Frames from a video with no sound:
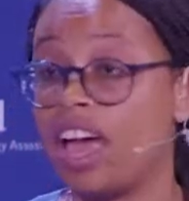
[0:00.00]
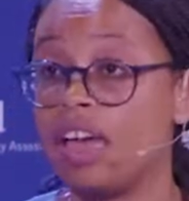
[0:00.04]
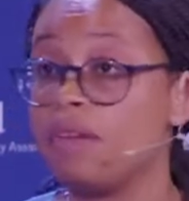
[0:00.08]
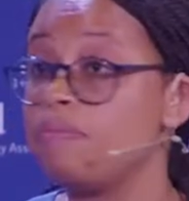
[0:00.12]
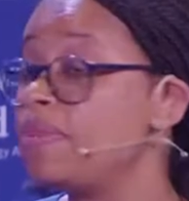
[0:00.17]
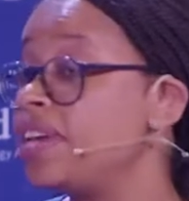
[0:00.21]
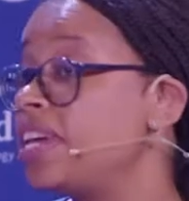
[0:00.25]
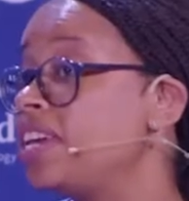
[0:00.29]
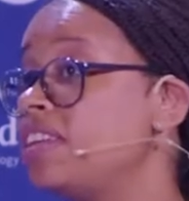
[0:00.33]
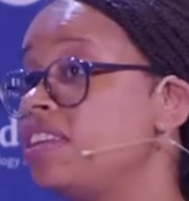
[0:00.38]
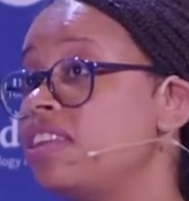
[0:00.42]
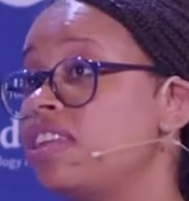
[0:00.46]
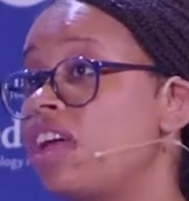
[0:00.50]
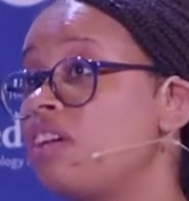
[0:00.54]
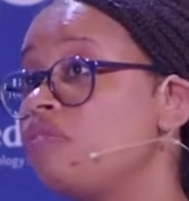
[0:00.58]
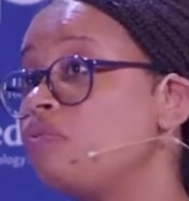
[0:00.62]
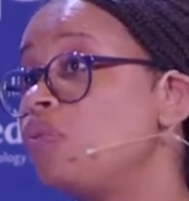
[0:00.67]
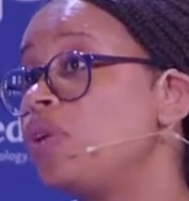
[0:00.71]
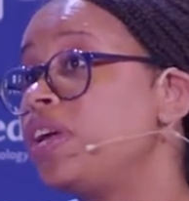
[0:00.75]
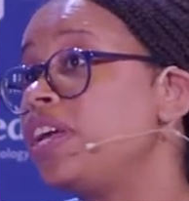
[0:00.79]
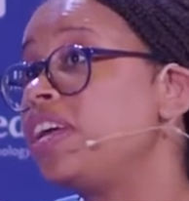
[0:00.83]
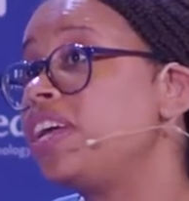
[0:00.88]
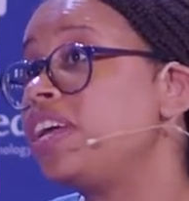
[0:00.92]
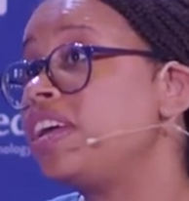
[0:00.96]
mean
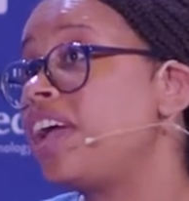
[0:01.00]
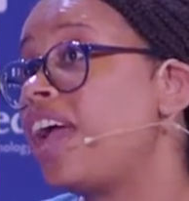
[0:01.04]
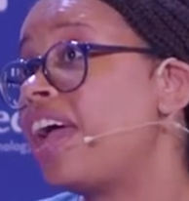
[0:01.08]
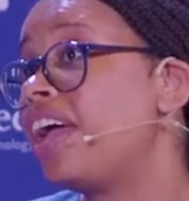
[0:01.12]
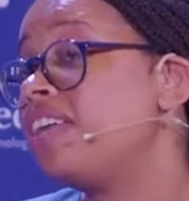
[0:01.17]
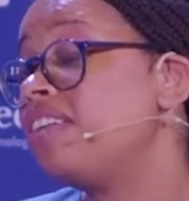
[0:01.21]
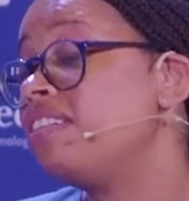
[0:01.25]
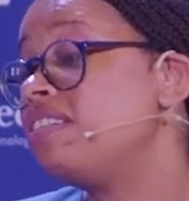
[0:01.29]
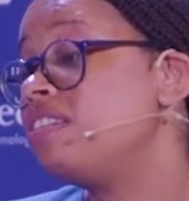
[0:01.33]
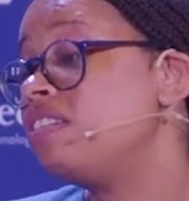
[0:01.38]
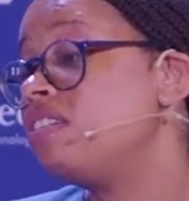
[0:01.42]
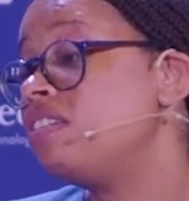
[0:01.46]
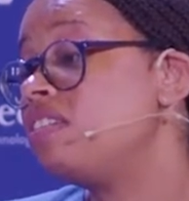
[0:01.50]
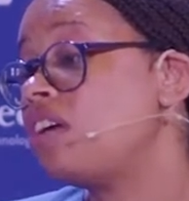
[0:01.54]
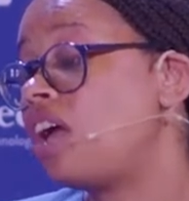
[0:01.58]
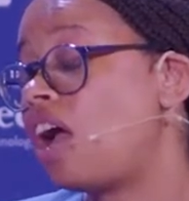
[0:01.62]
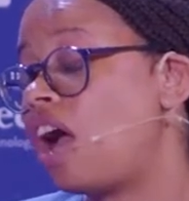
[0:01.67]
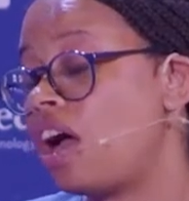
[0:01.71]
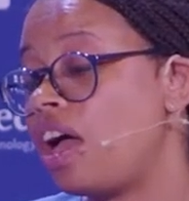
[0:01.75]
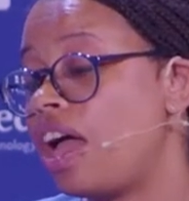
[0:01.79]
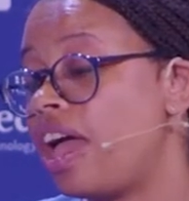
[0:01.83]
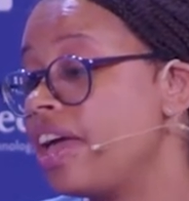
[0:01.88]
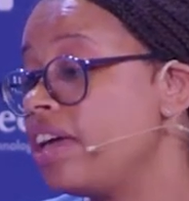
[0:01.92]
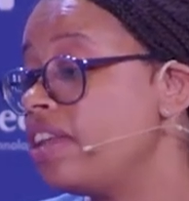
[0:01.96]
we and
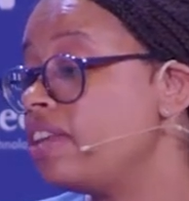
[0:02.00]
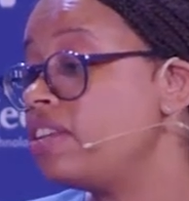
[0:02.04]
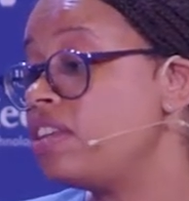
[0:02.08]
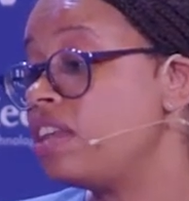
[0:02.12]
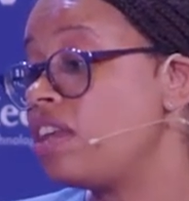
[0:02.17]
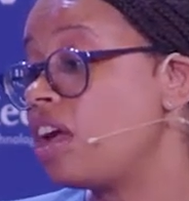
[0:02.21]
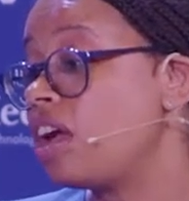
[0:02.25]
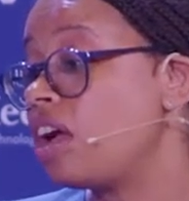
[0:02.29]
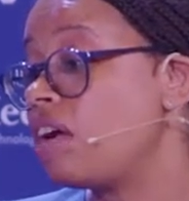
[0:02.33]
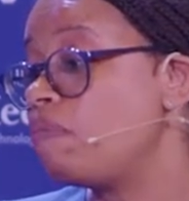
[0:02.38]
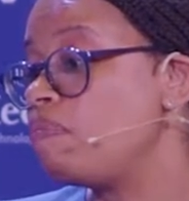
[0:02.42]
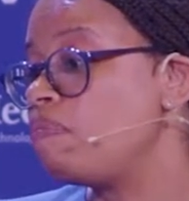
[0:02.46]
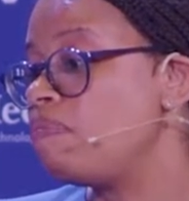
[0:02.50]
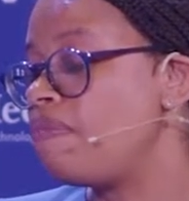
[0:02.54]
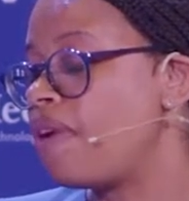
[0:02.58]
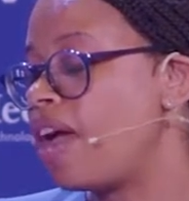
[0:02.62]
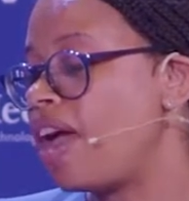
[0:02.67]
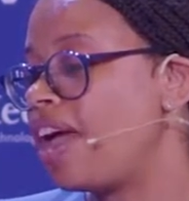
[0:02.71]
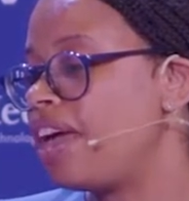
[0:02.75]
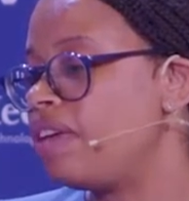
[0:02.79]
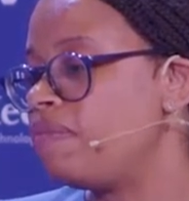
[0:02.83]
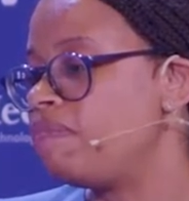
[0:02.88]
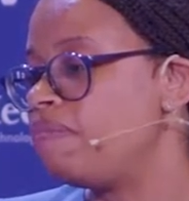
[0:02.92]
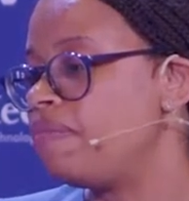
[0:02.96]
uh, and um,
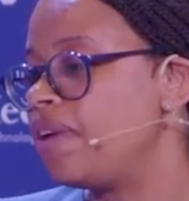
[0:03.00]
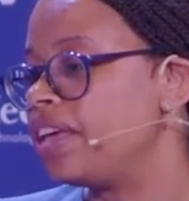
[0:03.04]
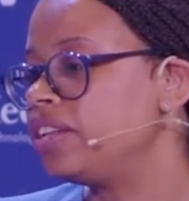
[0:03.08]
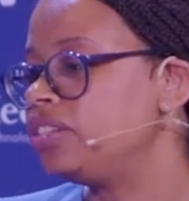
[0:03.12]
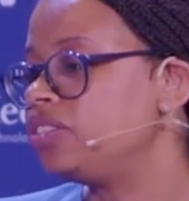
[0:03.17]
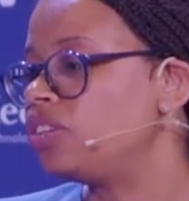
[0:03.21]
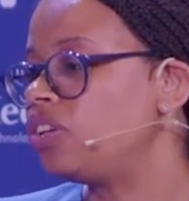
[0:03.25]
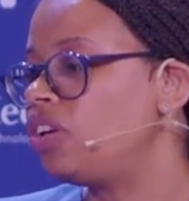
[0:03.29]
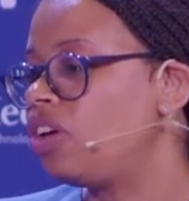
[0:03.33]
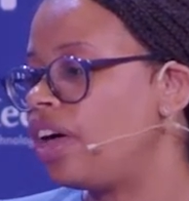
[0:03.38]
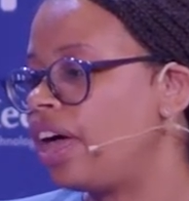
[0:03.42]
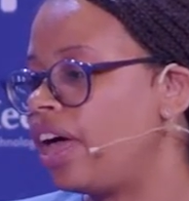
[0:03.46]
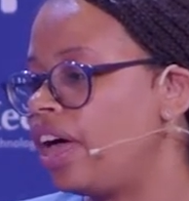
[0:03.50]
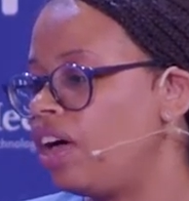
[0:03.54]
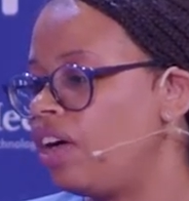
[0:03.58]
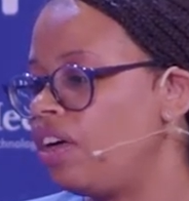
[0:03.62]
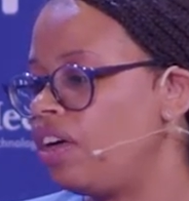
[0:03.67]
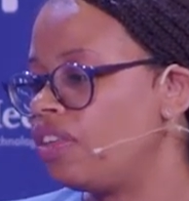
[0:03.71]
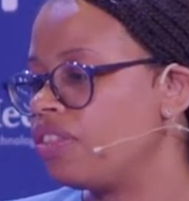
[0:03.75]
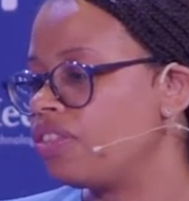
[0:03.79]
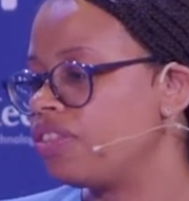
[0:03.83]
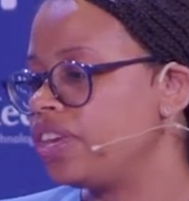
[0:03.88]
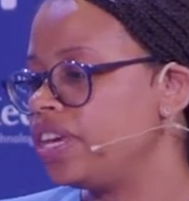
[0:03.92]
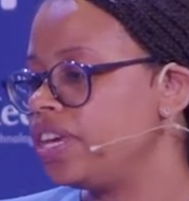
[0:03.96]
and mental
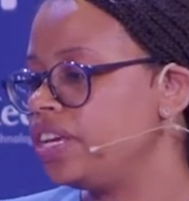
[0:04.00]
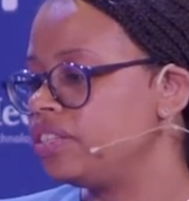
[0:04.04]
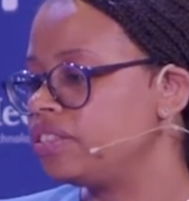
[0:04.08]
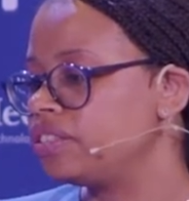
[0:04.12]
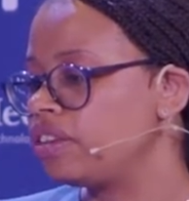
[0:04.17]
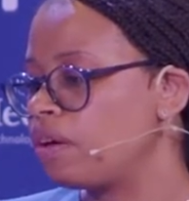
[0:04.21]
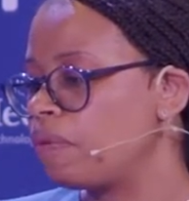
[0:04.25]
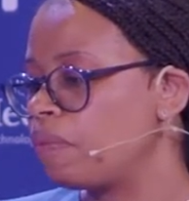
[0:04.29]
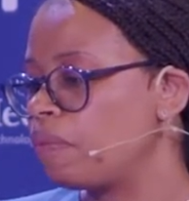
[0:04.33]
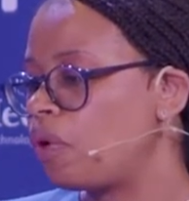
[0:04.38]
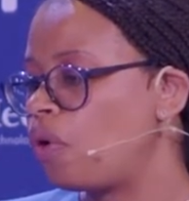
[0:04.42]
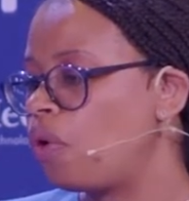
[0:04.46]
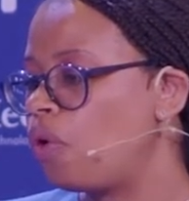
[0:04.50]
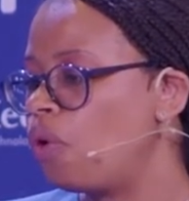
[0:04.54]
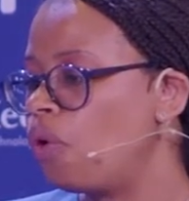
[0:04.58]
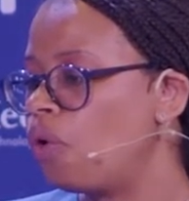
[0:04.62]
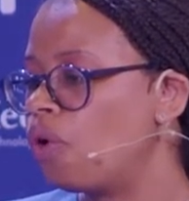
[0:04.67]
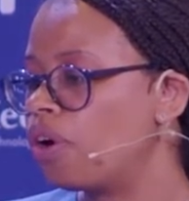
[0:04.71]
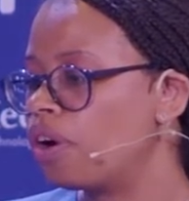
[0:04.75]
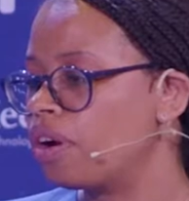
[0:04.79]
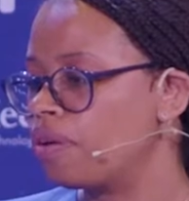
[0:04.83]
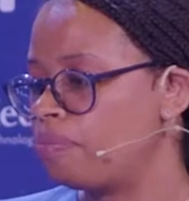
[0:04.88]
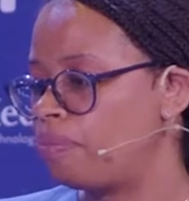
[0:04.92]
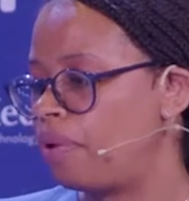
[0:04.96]
health is a
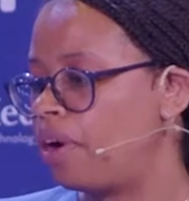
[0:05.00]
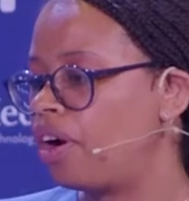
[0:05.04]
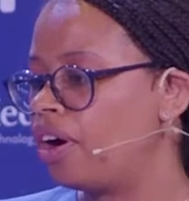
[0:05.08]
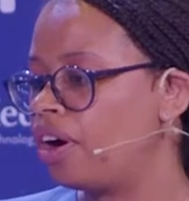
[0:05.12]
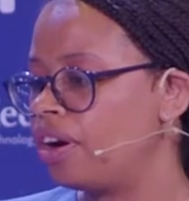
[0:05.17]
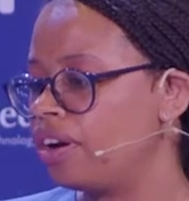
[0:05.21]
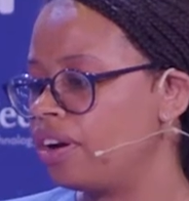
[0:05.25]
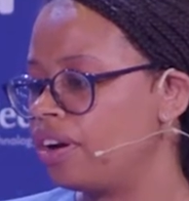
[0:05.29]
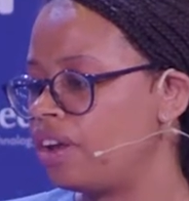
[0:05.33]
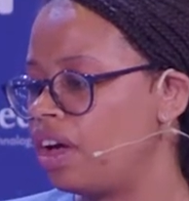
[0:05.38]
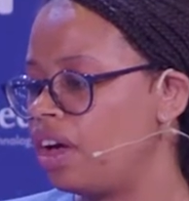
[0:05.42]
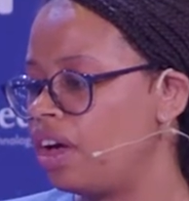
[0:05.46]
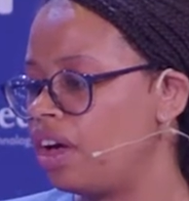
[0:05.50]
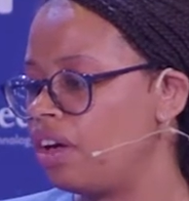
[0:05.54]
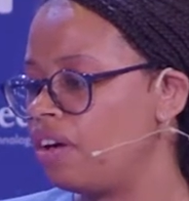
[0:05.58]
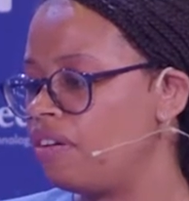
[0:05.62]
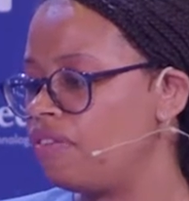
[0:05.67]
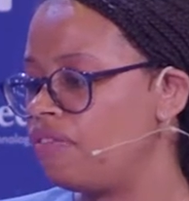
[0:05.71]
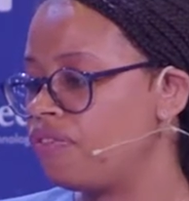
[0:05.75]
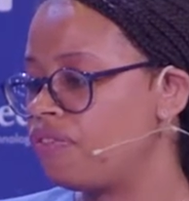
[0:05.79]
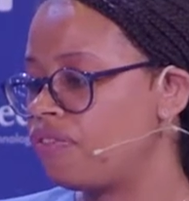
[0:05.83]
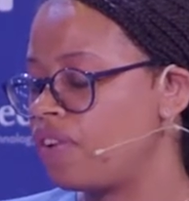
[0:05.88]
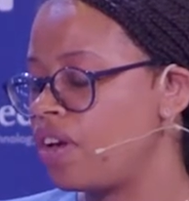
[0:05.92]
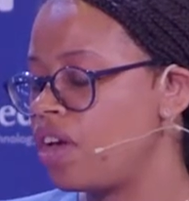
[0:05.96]
core part
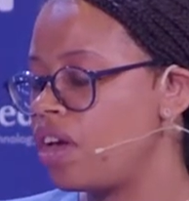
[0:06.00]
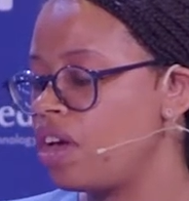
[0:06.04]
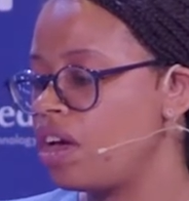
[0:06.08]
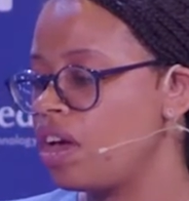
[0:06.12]
of.